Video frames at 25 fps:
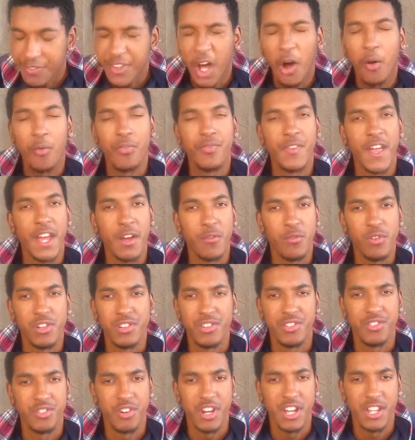Don't think we
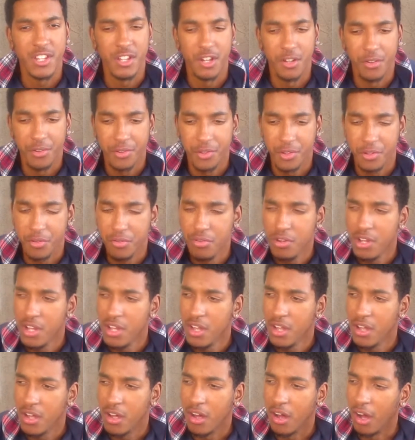should trade those two.
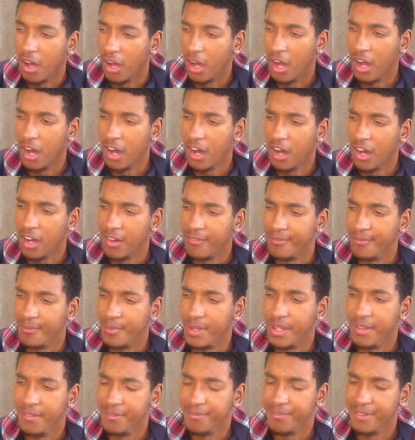
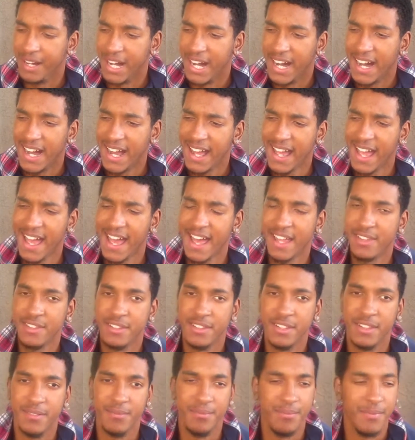If I
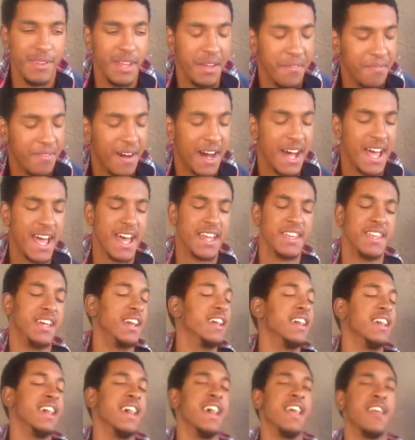had to
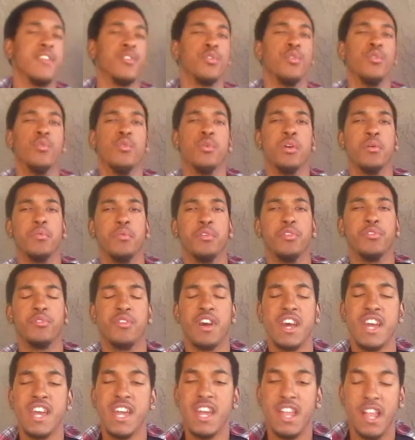guess who we would
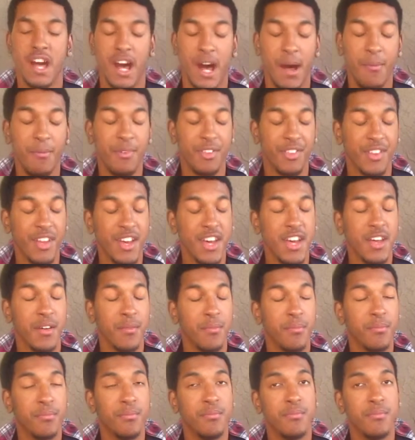trade, I'ma say it.